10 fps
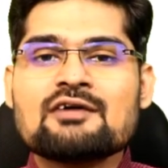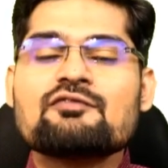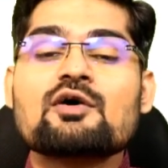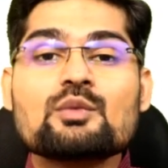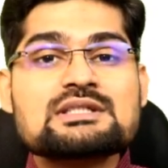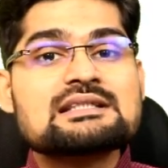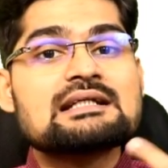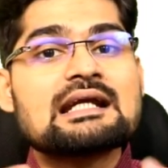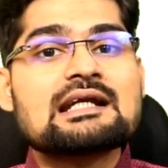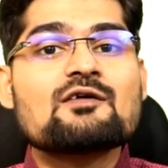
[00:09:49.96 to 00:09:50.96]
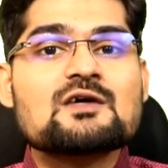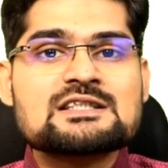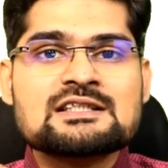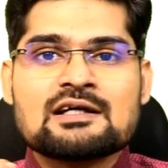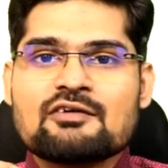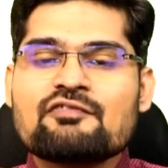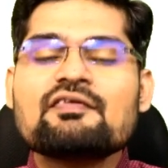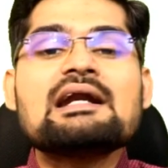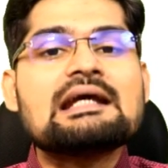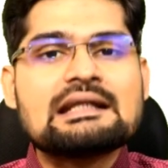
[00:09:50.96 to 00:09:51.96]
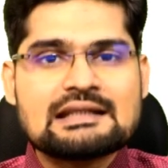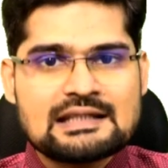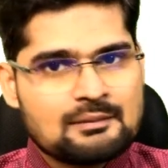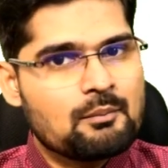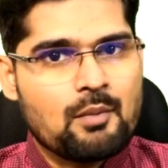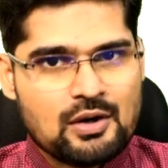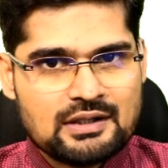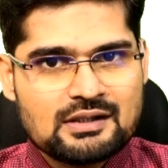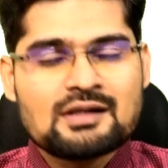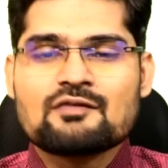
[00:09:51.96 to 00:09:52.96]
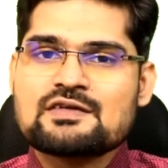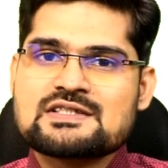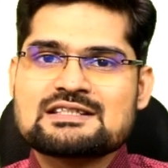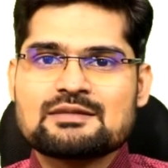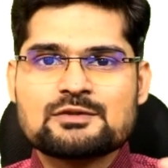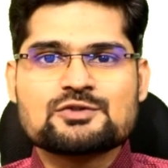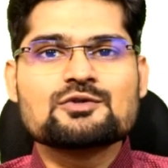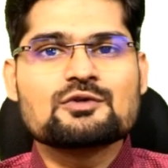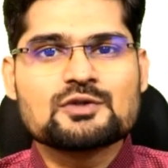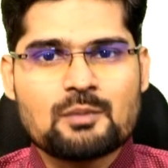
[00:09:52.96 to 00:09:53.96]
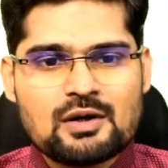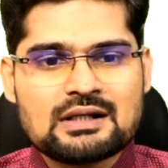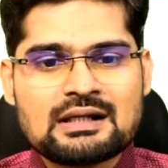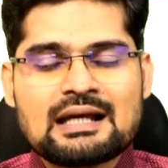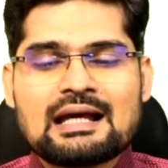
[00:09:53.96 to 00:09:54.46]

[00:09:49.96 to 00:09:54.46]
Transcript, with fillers: for which the data was fed in the model, which is Limits to Growth model,